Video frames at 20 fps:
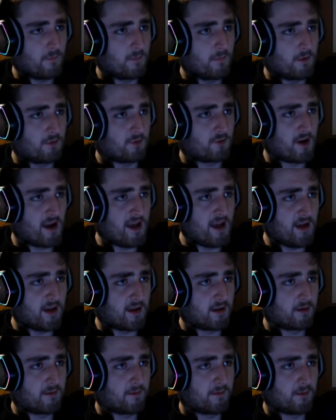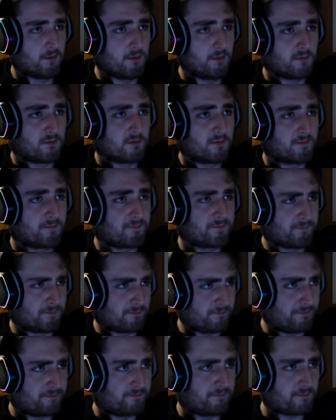Drag? Ooh.
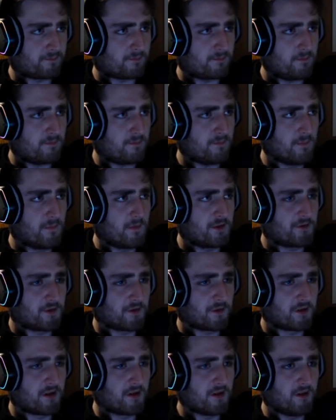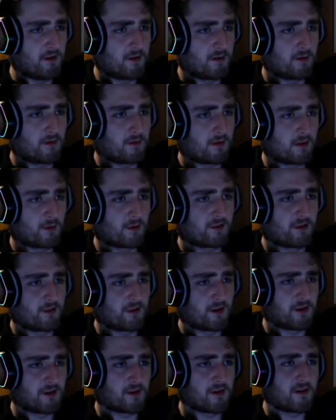Interesting. Okay, what's down
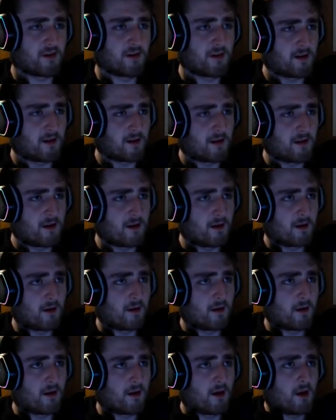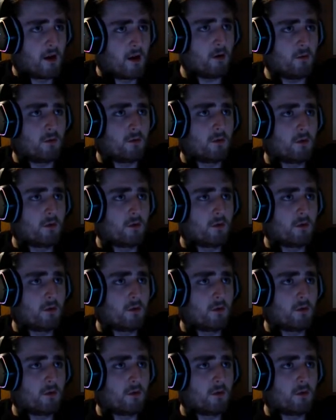here? Oh!